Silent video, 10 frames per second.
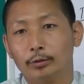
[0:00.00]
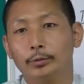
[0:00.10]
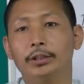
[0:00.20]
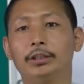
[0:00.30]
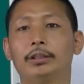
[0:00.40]

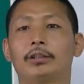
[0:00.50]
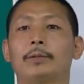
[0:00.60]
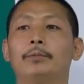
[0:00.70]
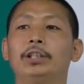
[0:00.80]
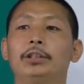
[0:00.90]
We need
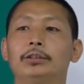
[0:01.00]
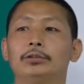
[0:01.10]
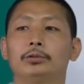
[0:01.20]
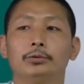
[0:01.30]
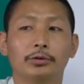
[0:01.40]

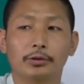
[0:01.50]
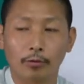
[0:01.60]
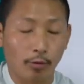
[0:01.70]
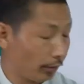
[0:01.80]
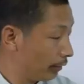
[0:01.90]
something to
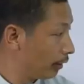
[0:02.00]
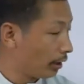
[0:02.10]
store